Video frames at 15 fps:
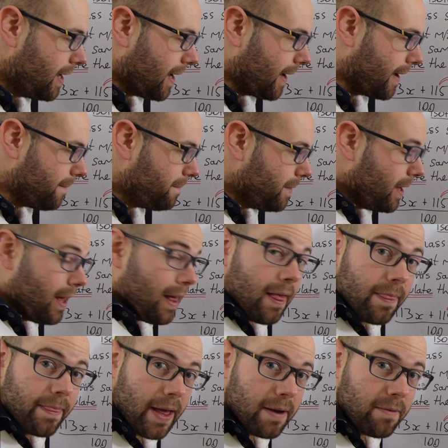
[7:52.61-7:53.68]
Then
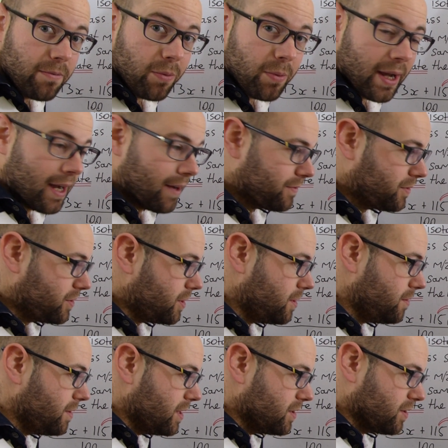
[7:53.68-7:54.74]
what we have to
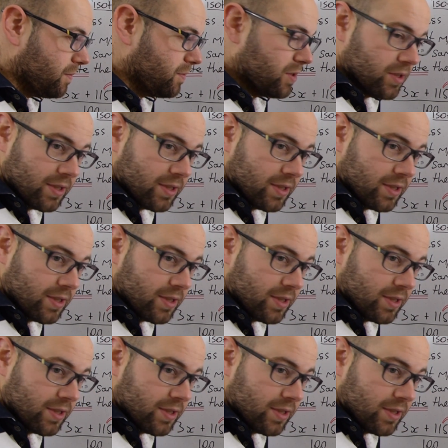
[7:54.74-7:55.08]
do is obviously